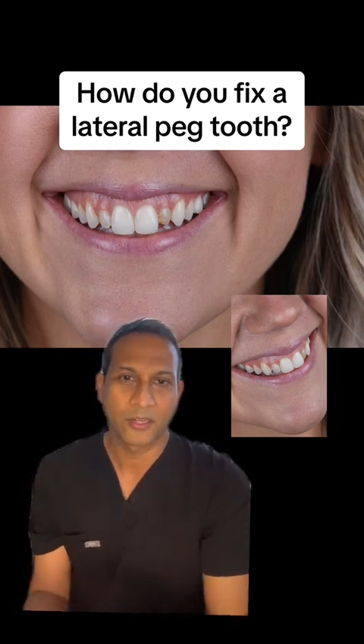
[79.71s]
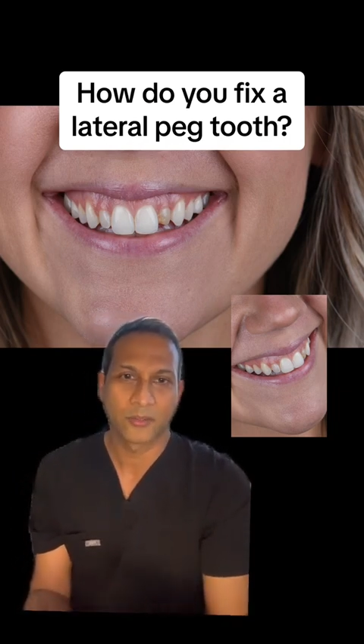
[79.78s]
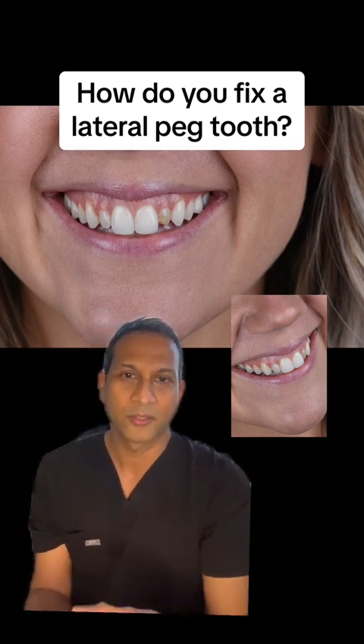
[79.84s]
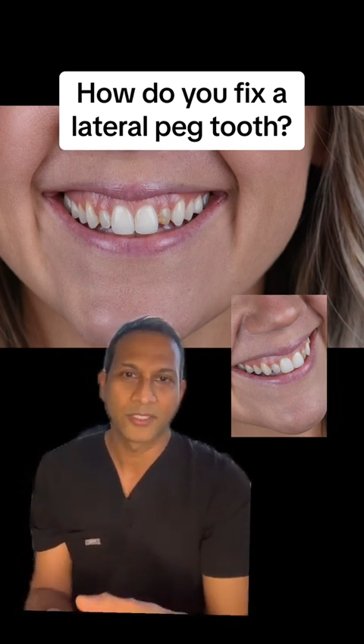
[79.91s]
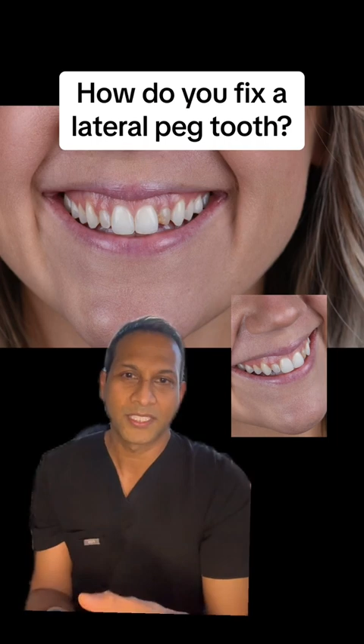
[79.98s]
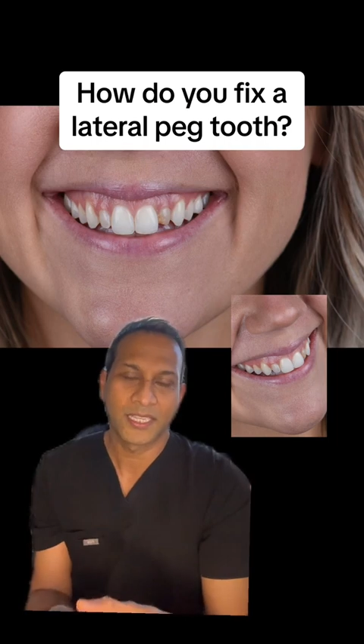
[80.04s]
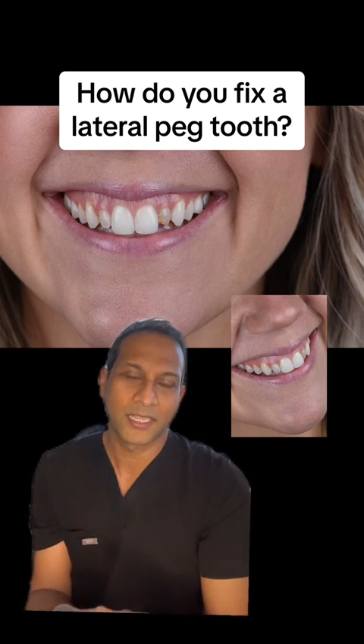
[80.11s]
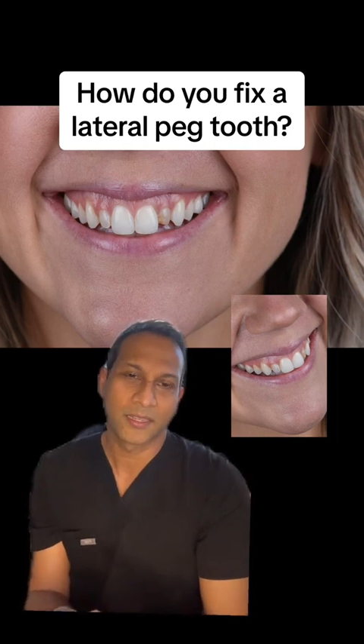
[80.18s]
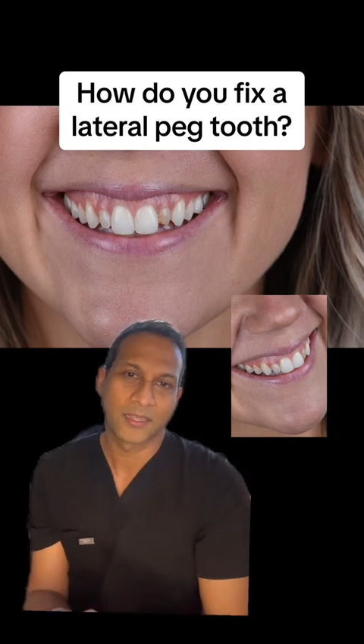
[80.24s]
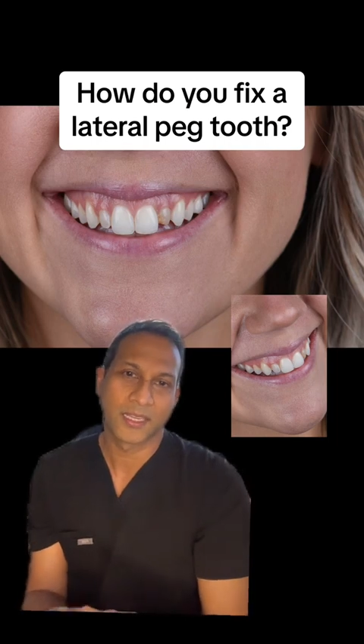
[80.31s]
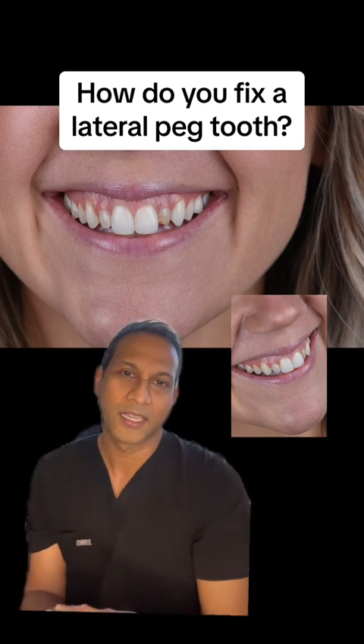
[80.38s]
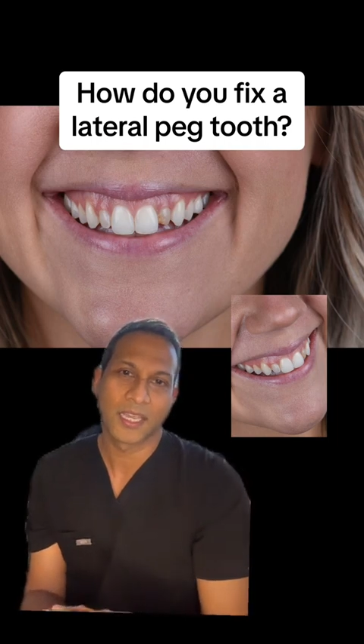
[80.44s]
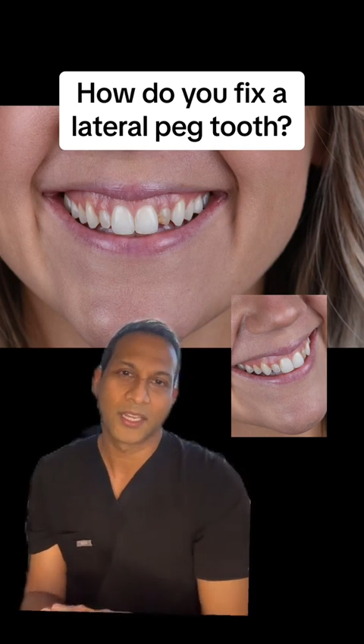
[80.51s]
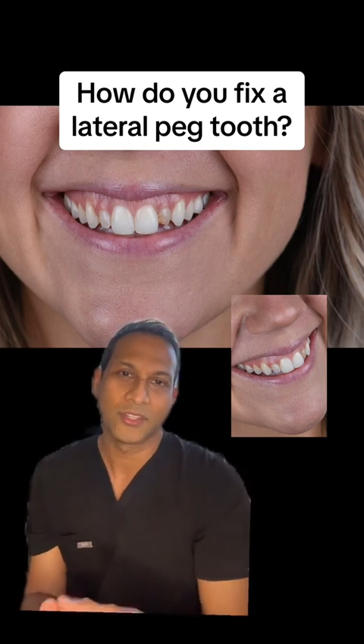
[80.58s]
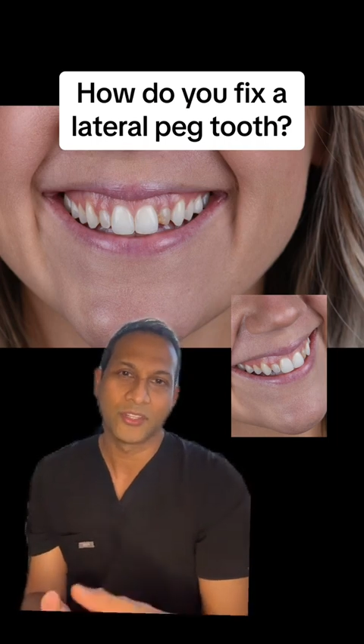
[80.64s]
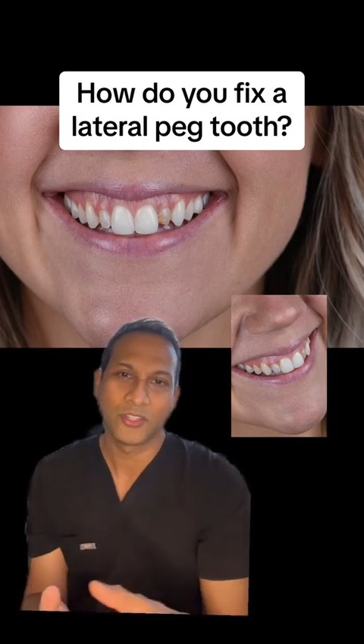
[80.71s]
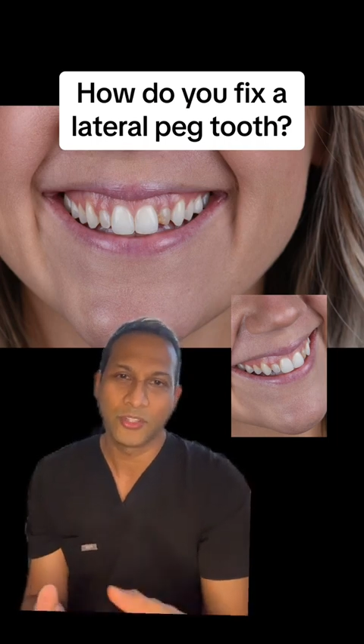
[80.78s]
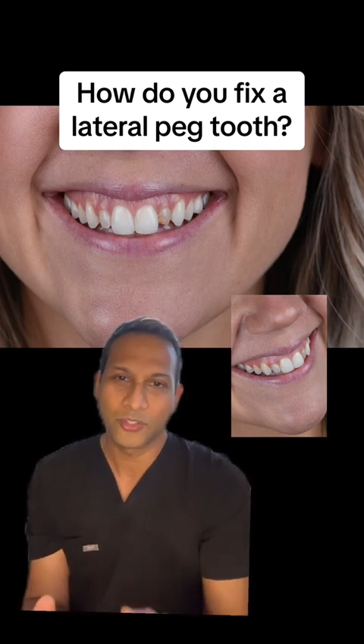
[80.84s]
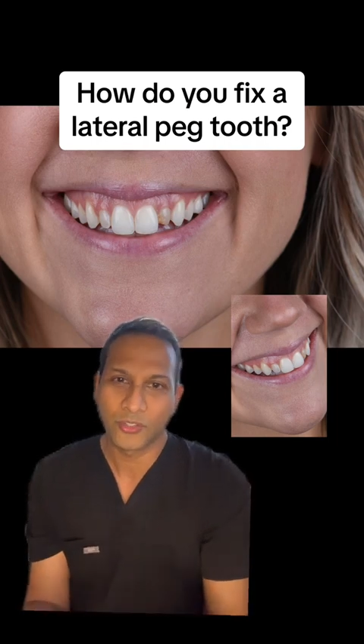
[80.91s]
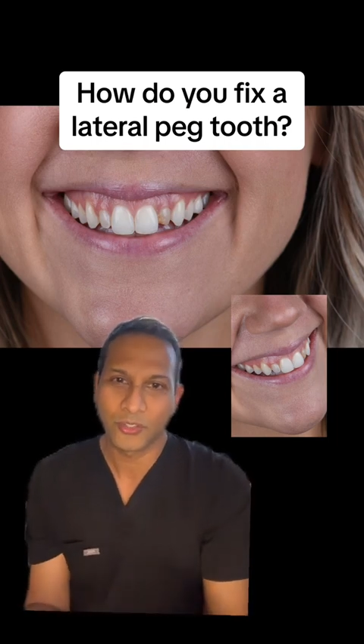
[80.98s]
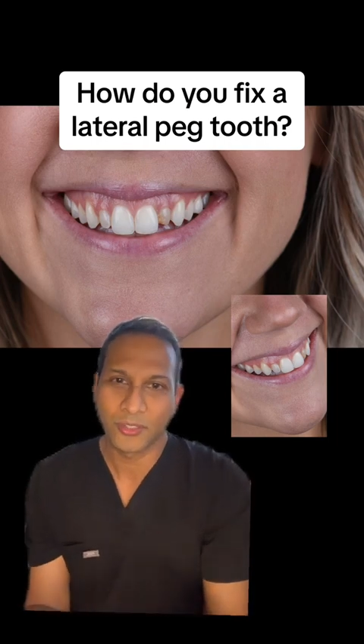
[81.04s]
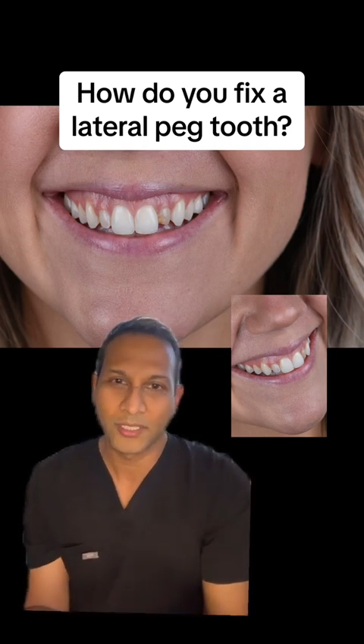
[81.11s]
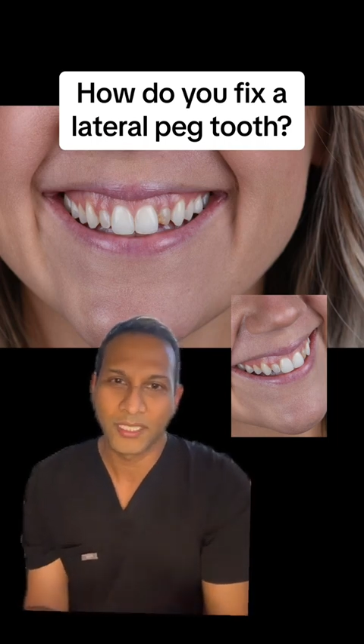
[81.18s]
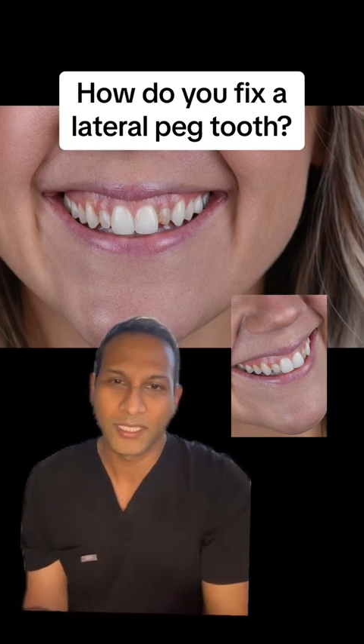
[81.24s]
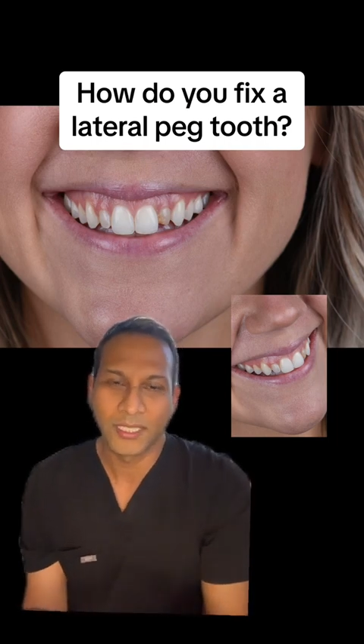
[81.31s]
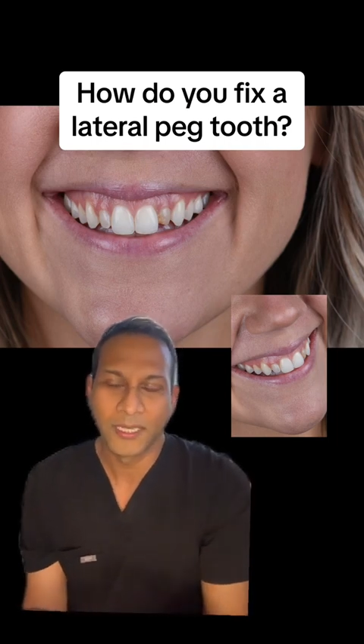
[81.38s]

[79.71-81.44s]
teeth, again, usually